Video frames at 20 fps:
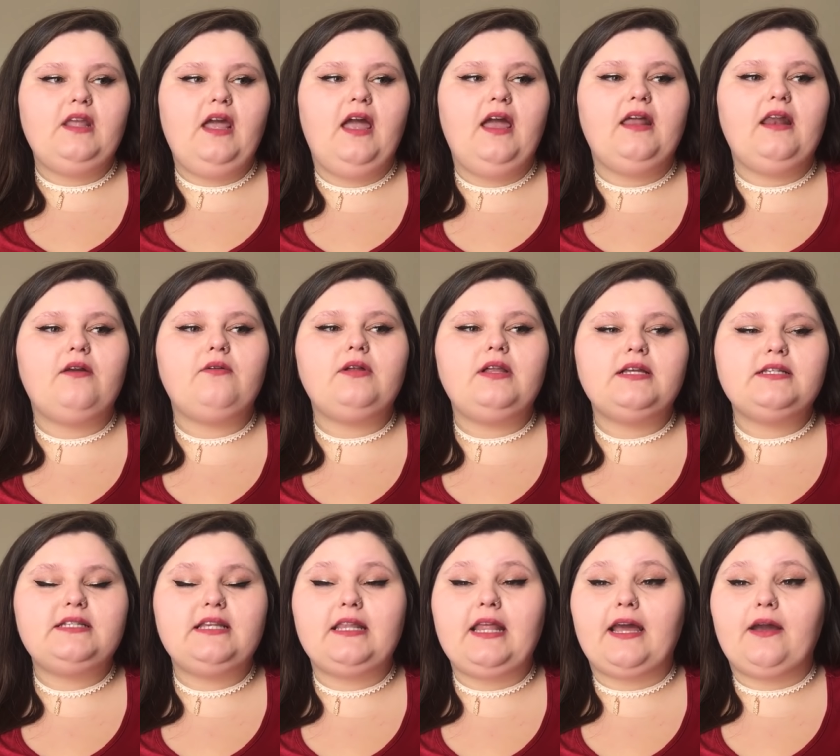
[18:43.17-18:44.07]
and I
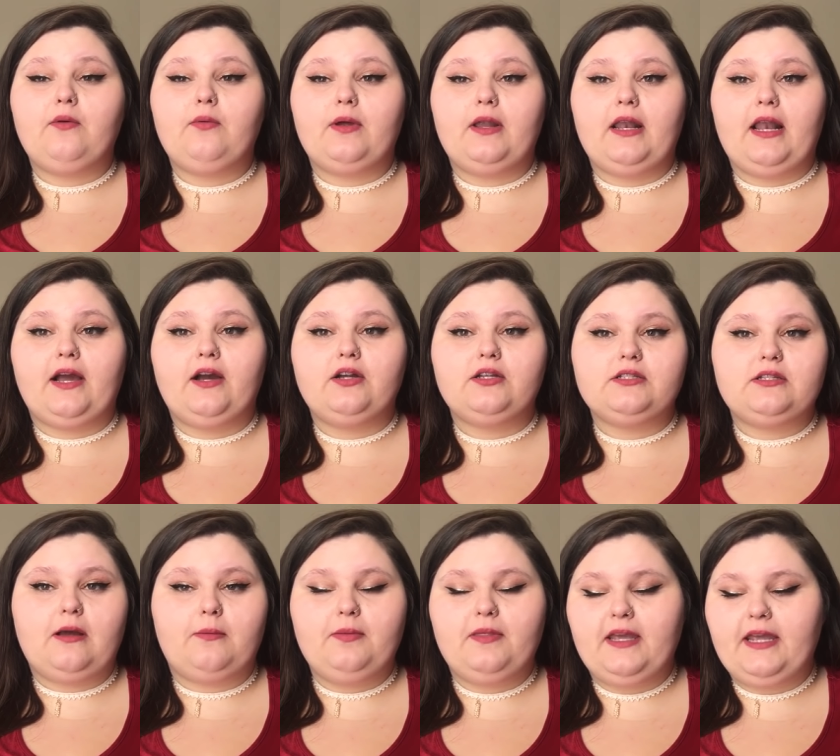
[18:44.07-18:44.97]
realized that, like, when I couldn't
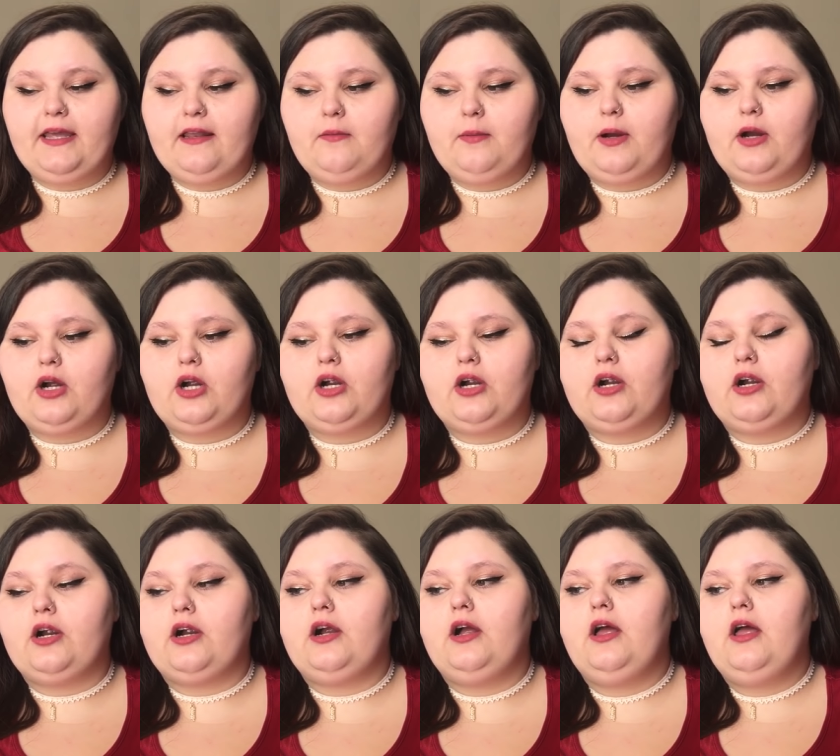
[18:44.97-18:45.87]
stop thinking about
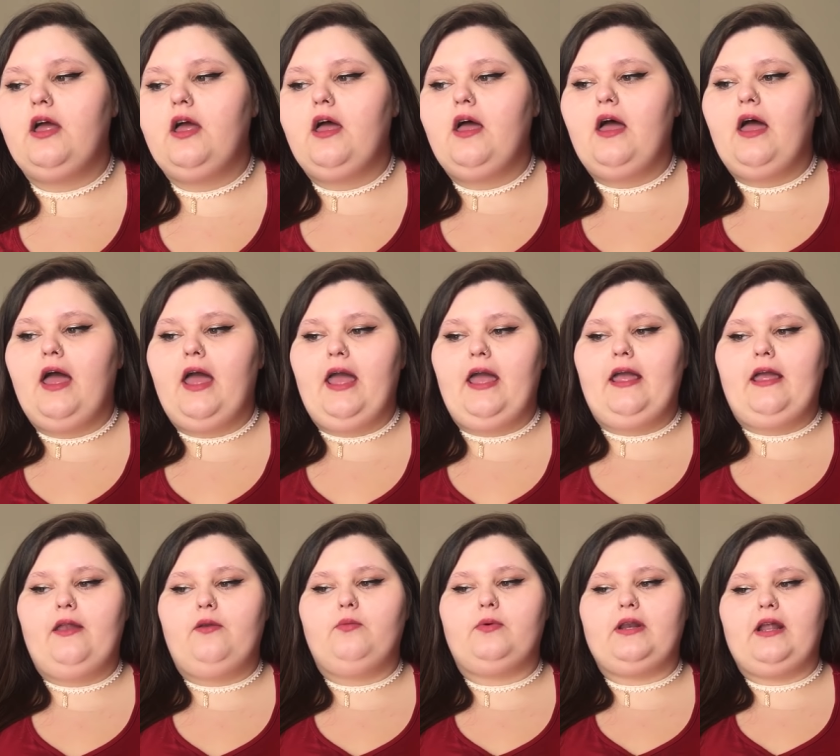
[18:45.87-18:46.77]
her
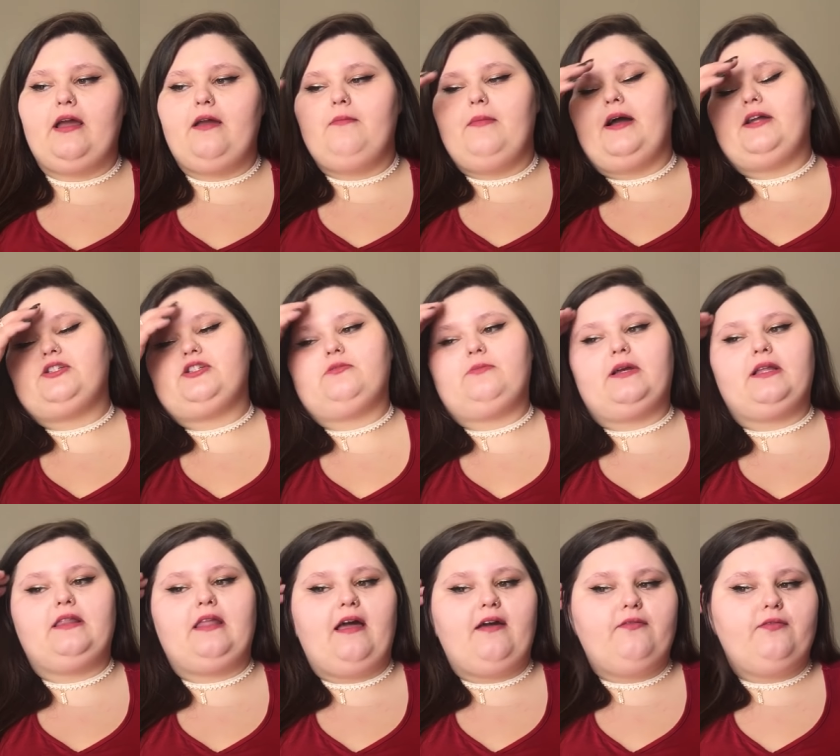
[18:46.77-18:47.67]
and when I imagined my
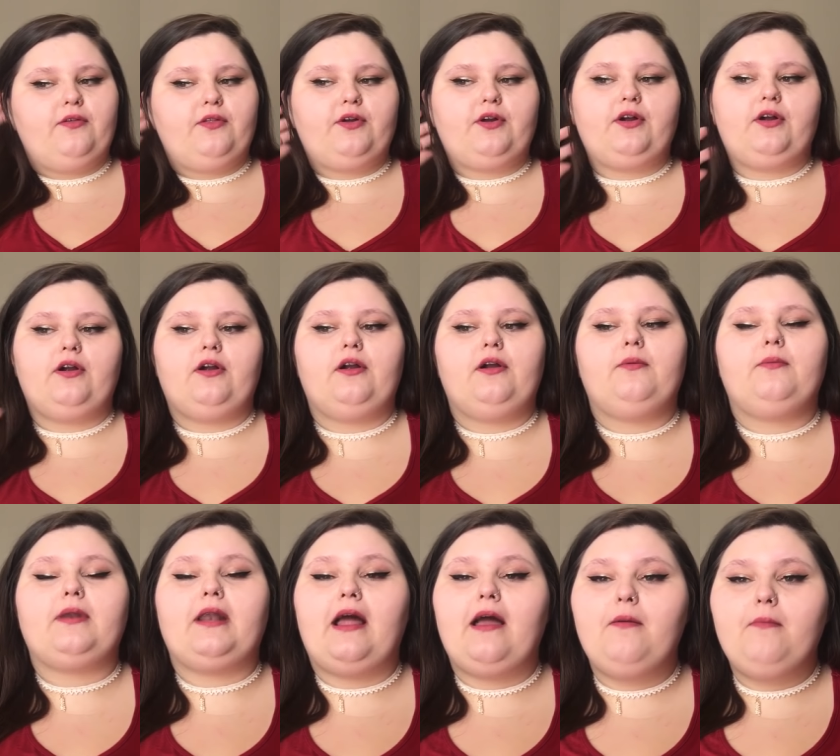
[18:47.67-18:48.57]
life with her and
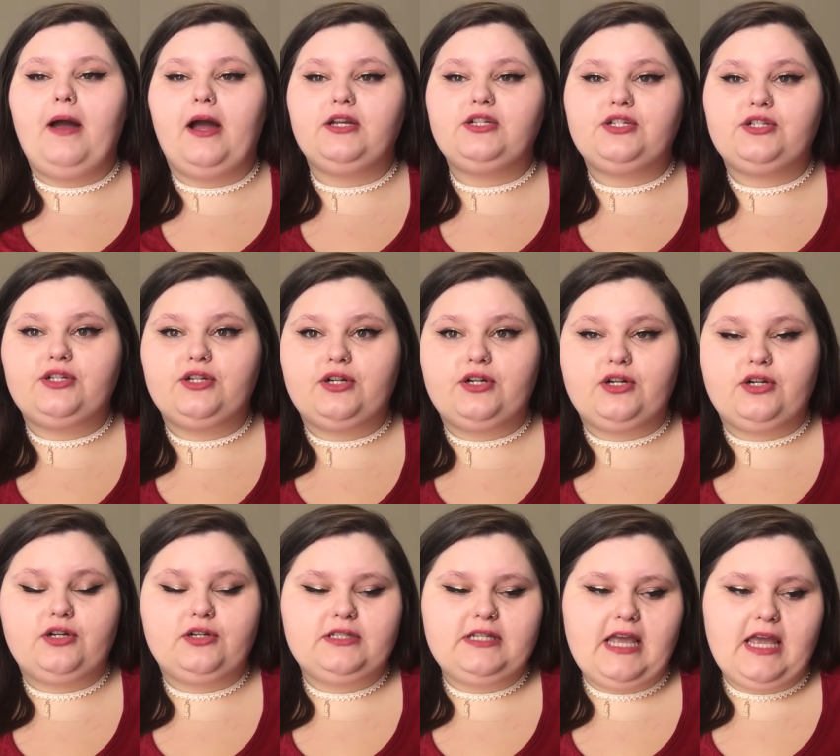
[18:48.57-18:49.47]
when I imagined
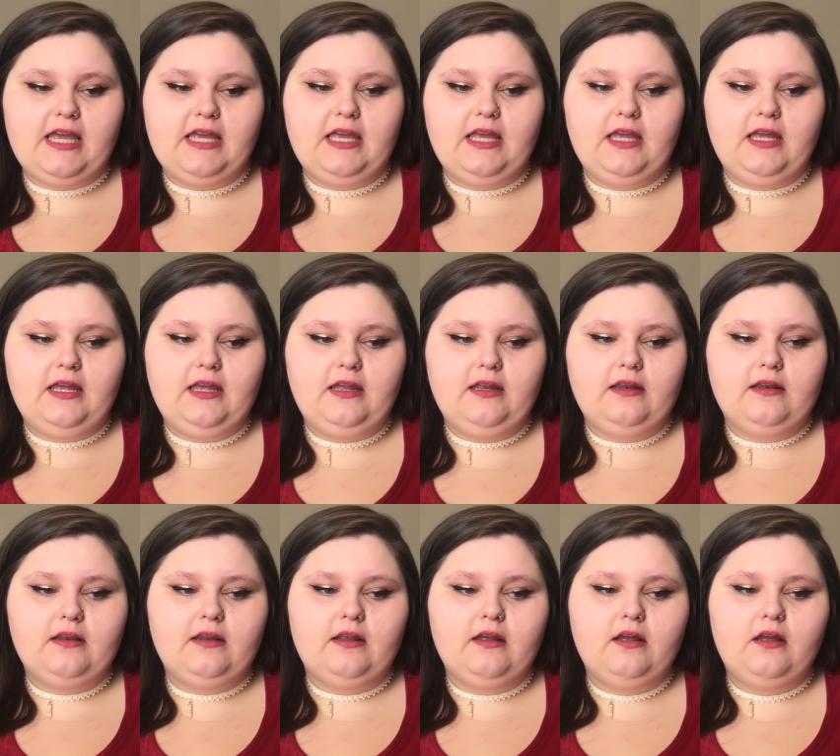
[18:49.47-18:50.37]
her
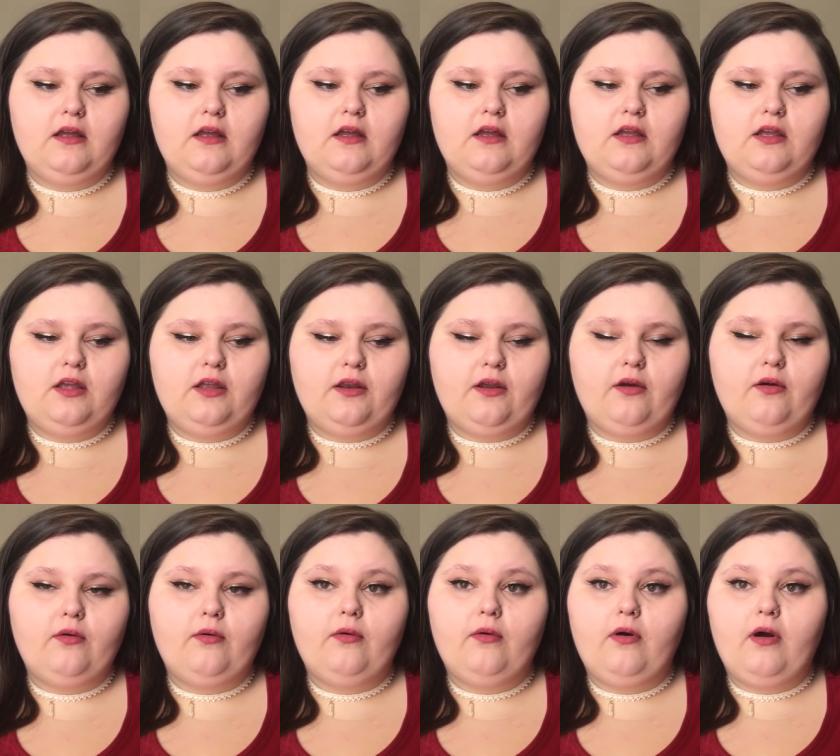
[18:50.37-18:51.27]
taking, you
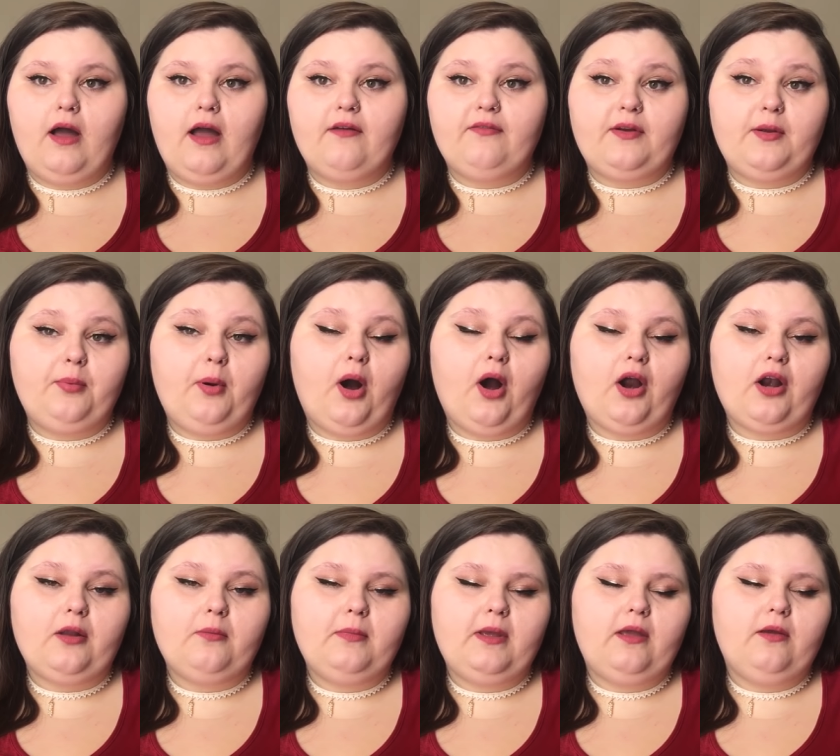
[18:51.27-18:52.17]
know, every
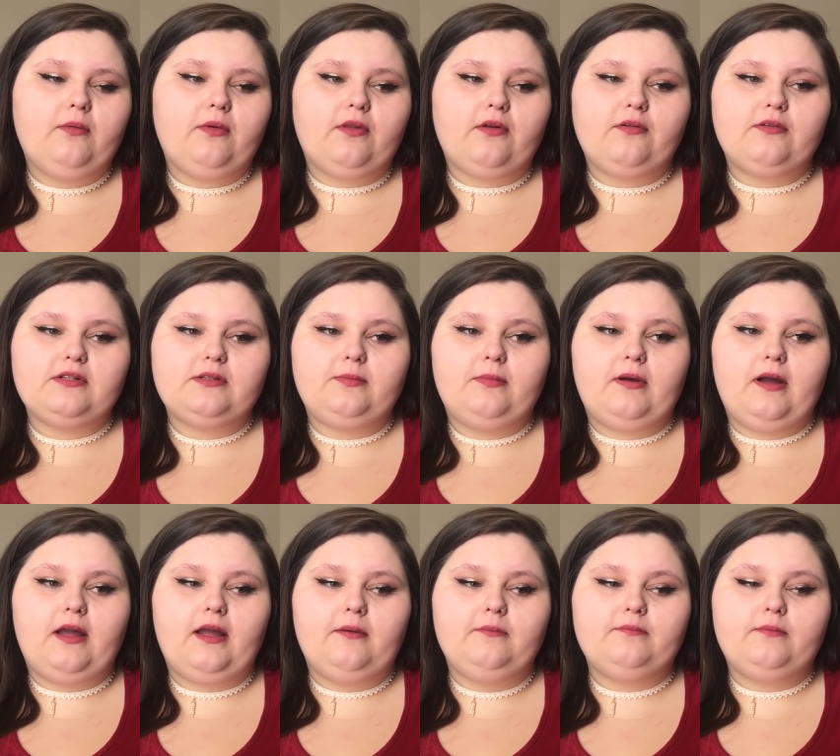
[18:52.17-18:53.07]
part of me, whether it was
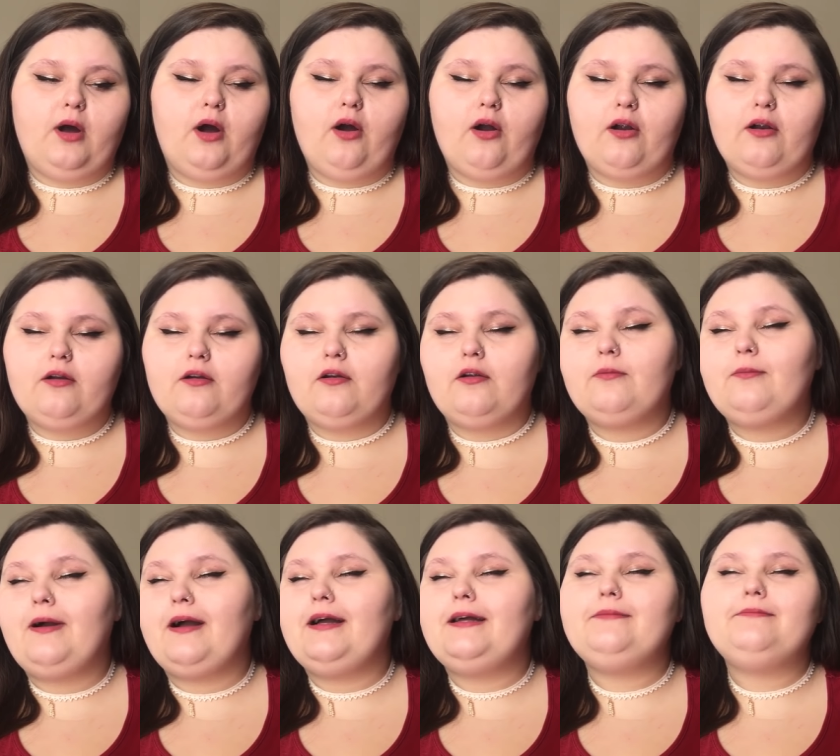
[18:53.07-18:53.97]
my heart or
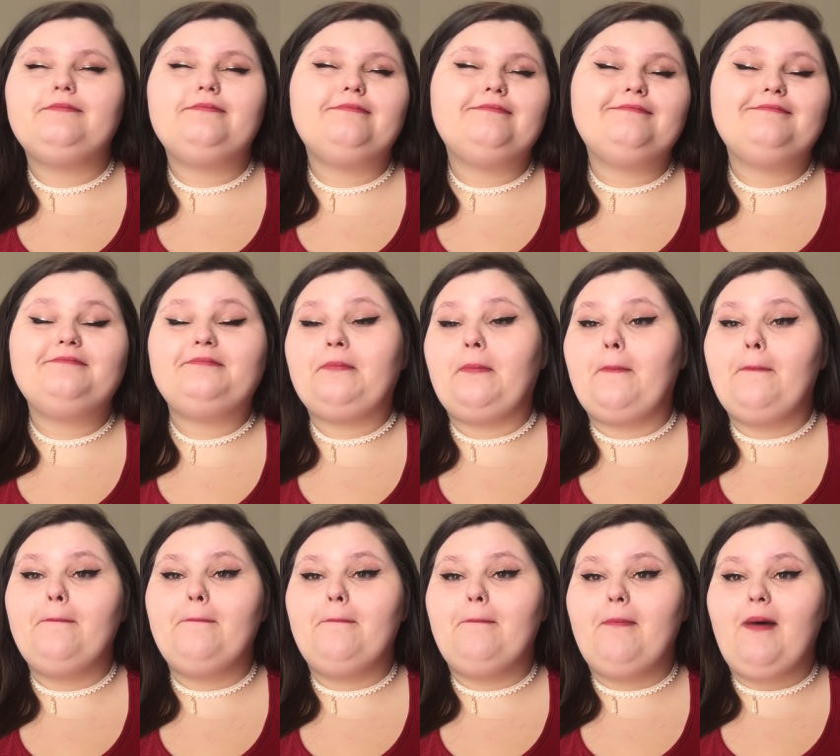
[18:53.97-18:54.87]
my
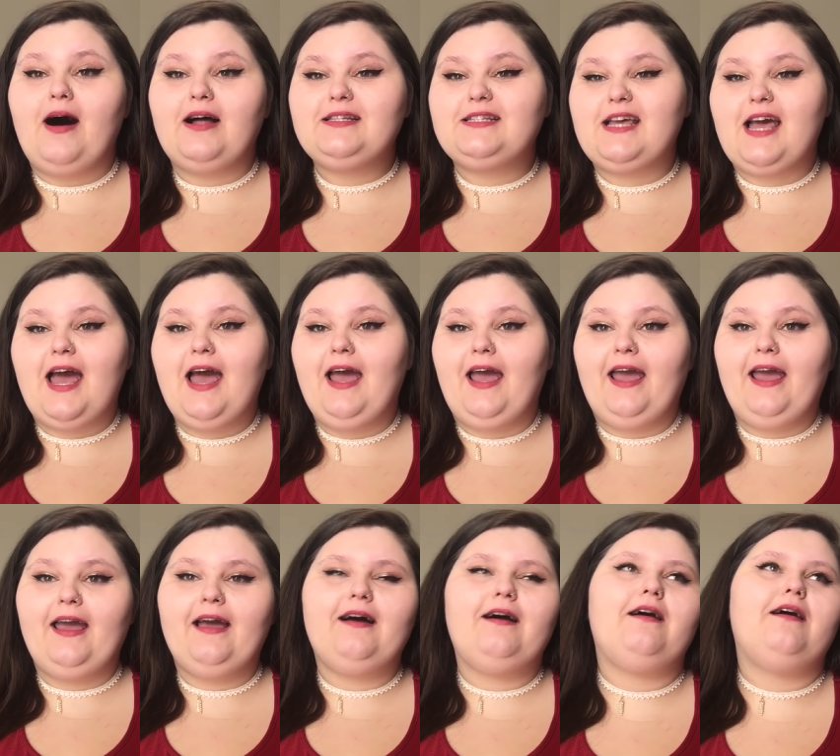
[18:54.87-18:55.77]

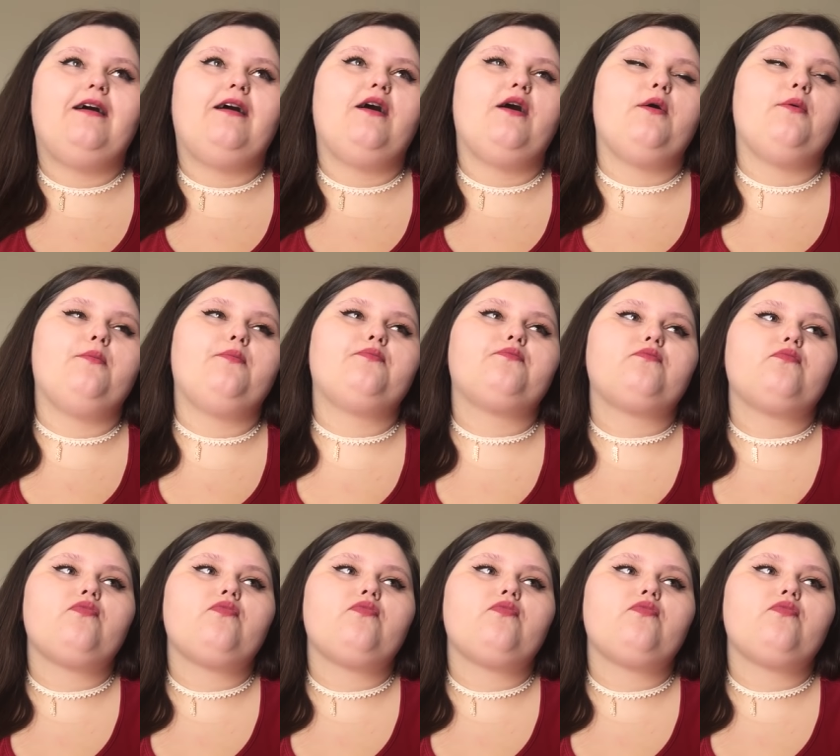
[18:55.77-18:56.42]
bate, um,